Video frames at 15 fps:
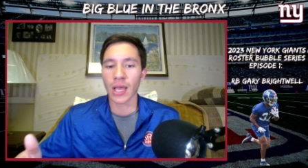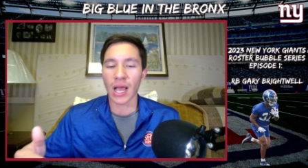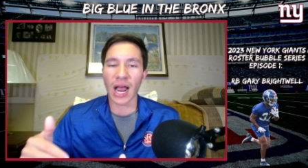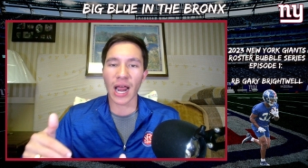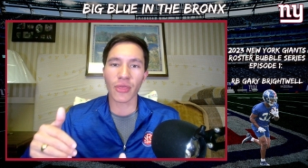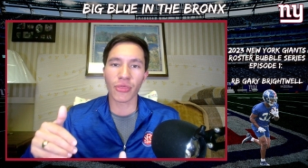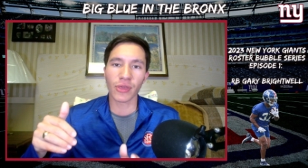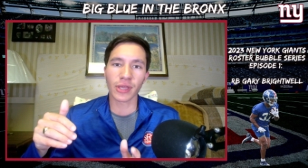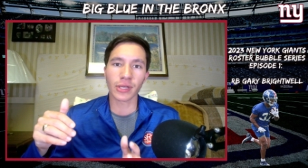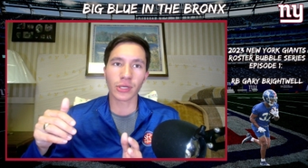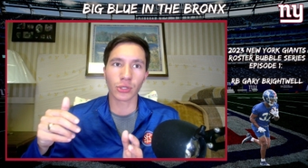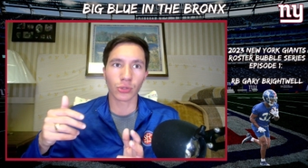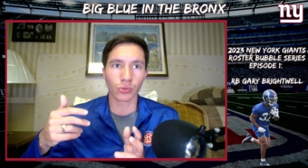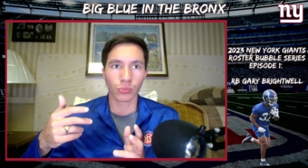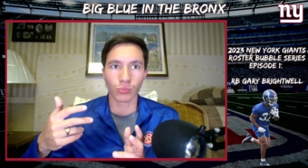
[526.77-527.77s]
I think
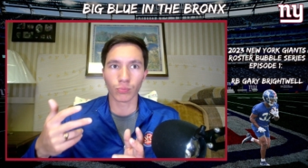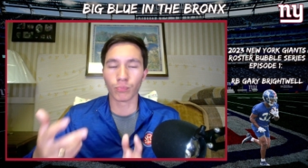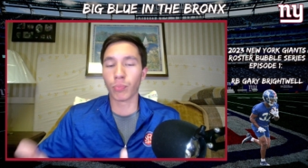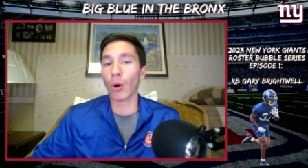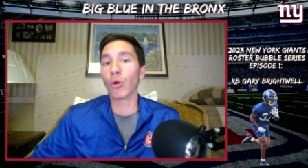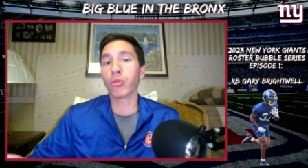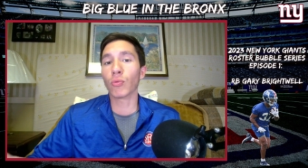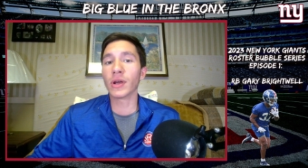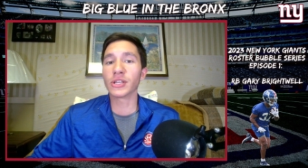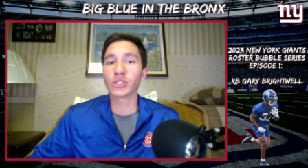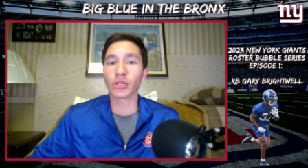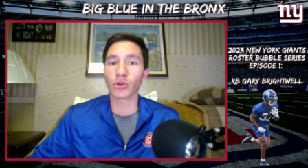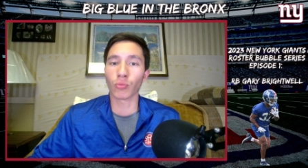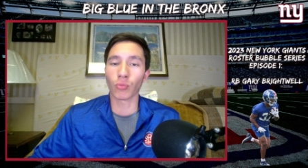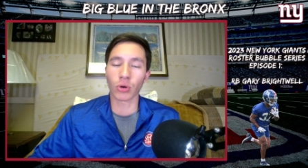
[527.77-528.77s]
both ways
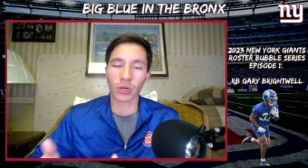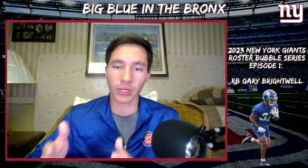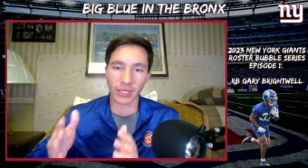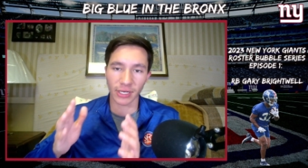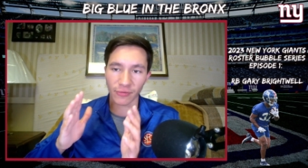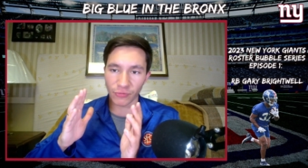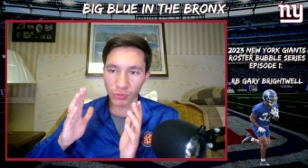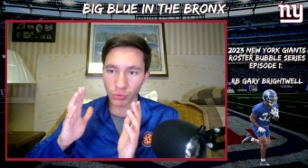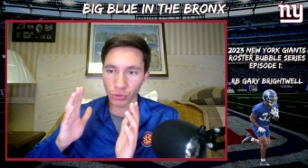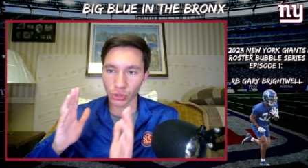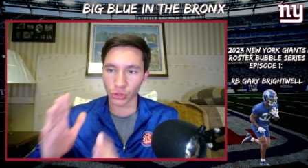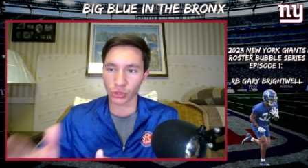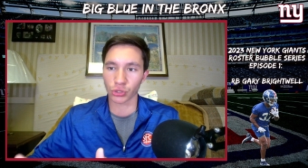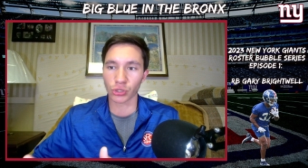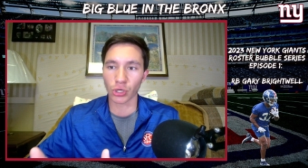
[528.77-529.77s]
could work if you could
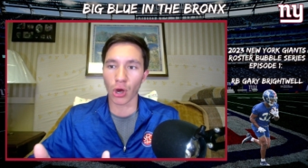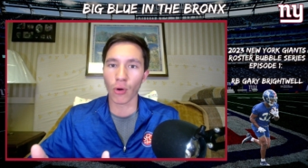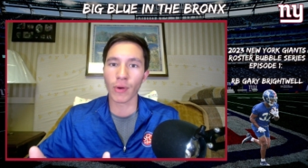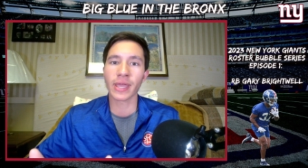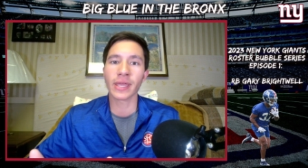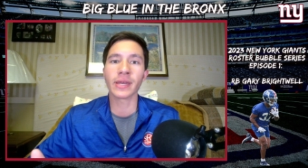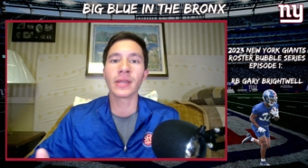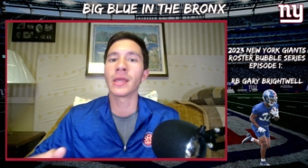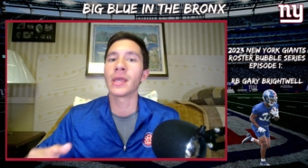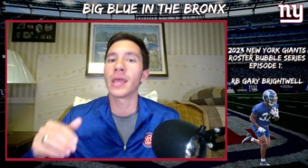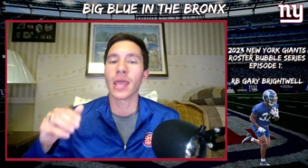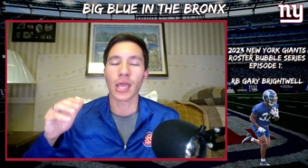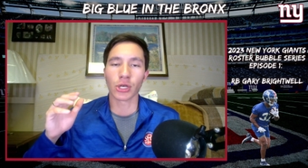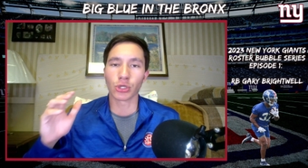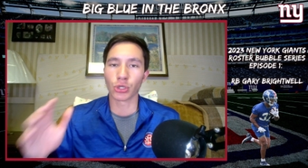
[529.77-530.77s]
just go in
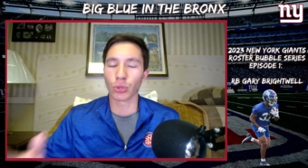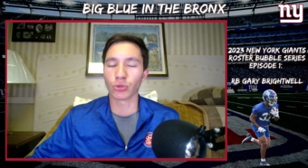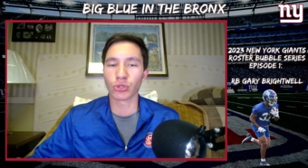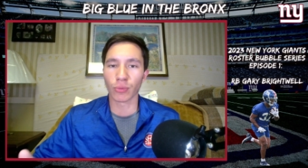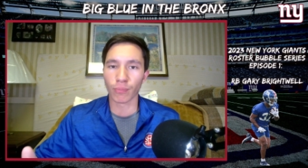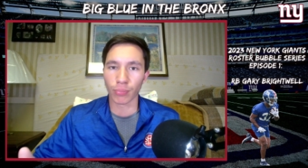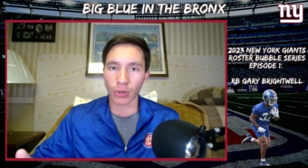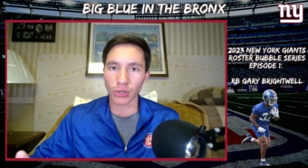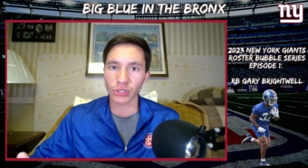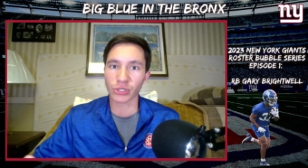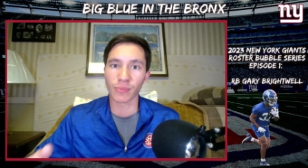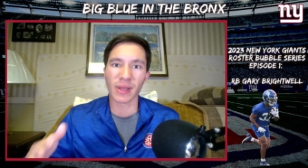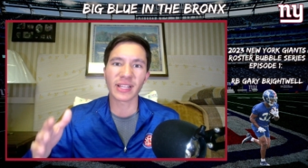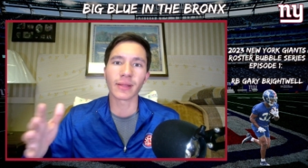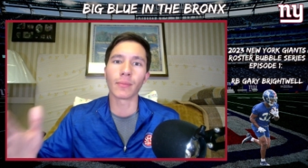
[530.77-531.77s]
and show some burst,
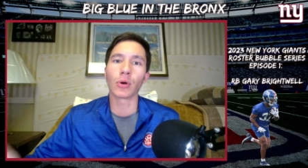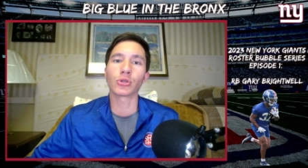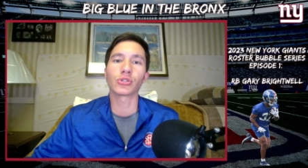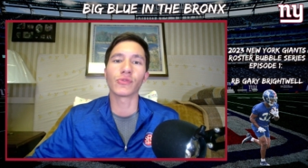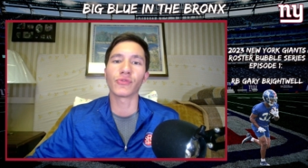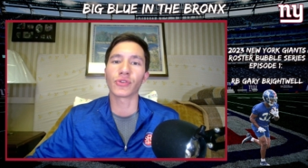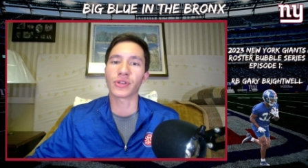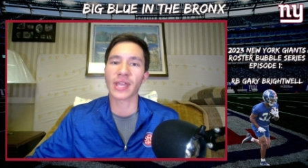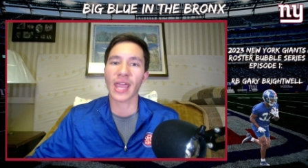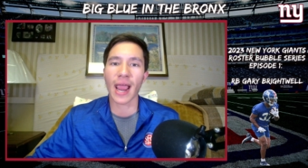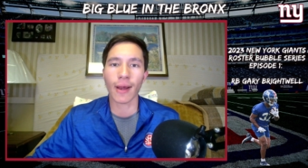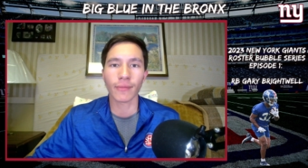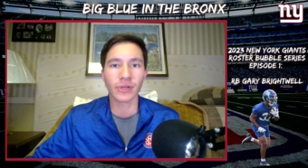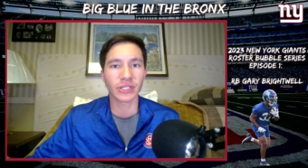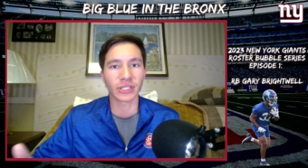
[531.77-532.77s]
make the most of your
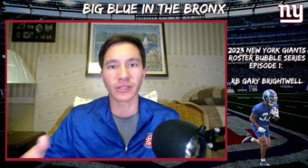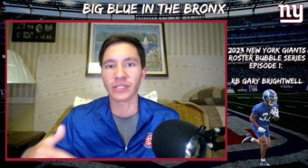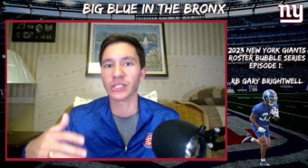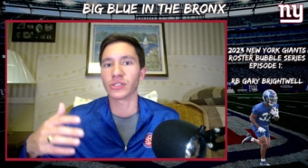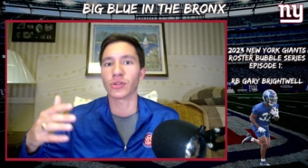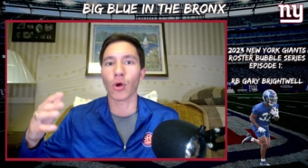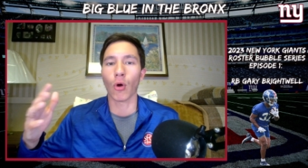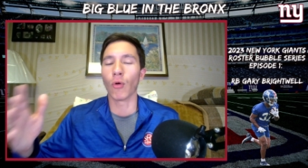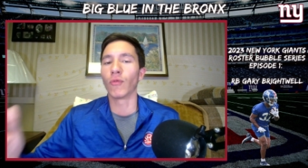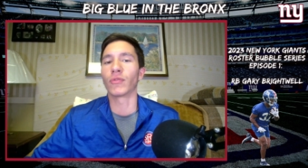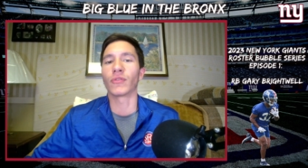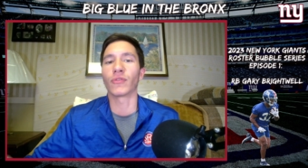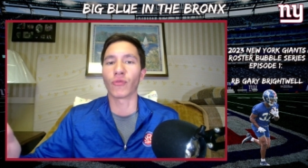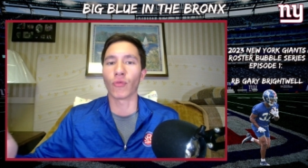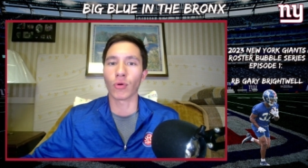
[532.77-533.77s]
carries, at least over
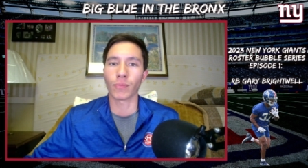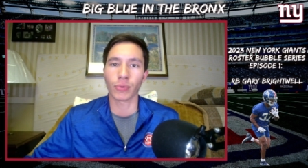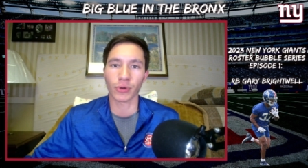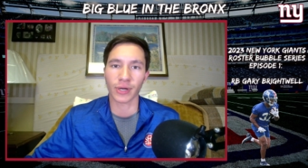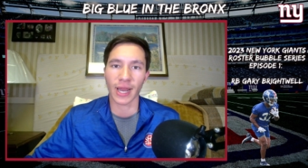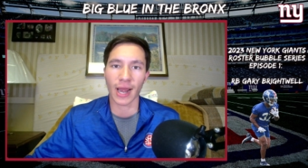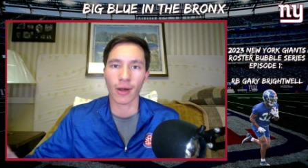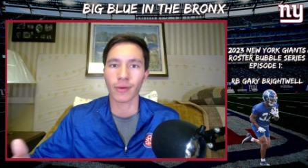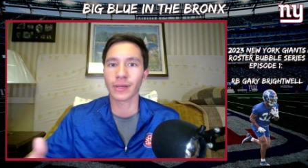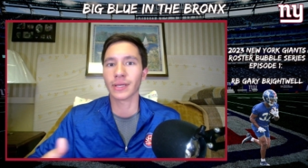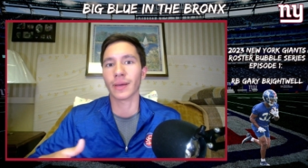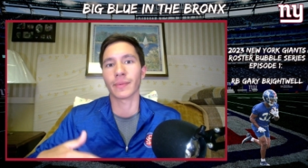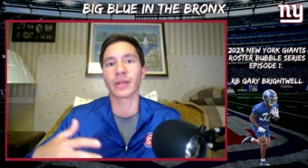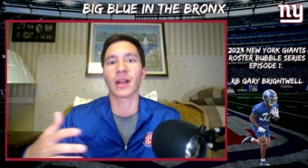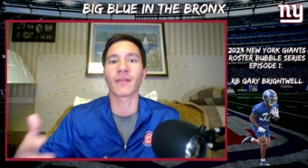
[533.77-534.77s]
four per carry.
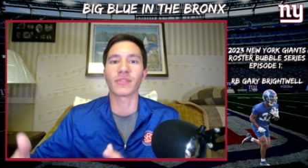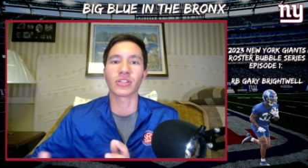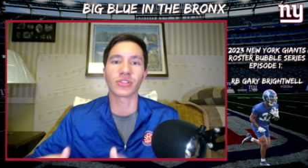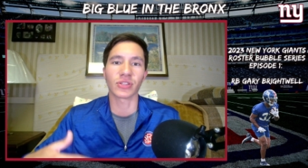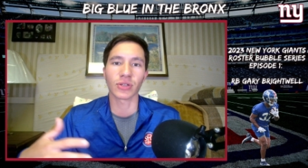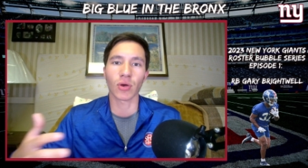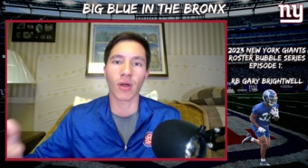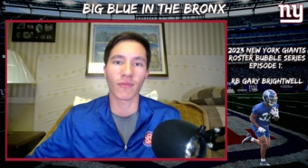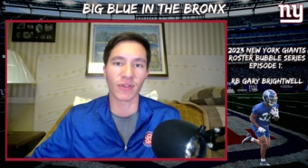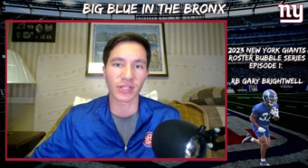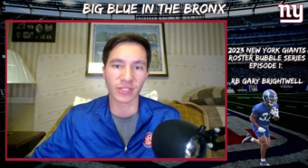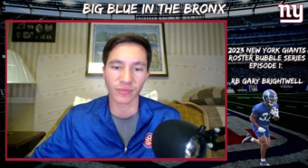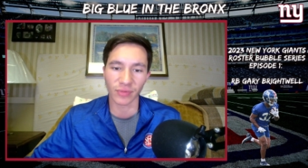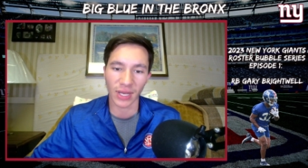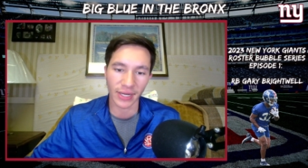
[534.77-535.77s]
I mean, obviously,
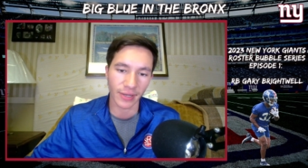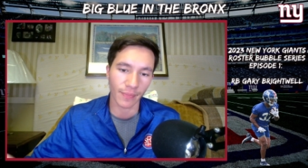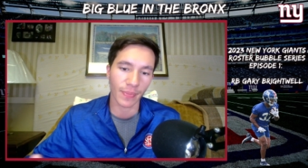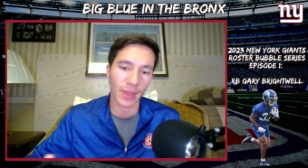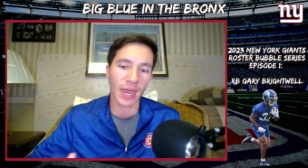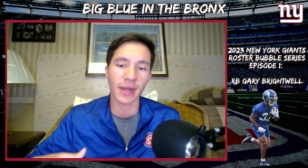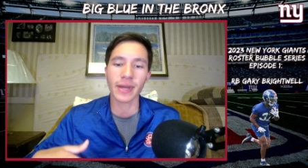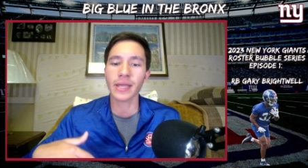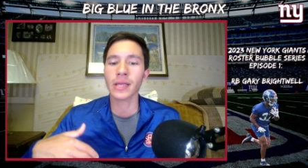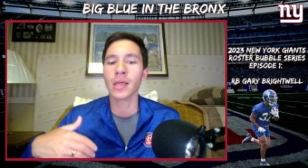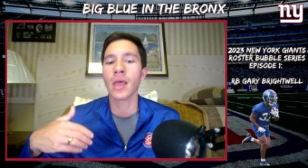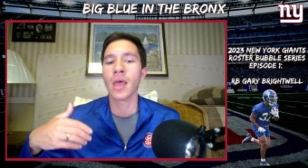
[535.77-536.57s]
offensive line depending.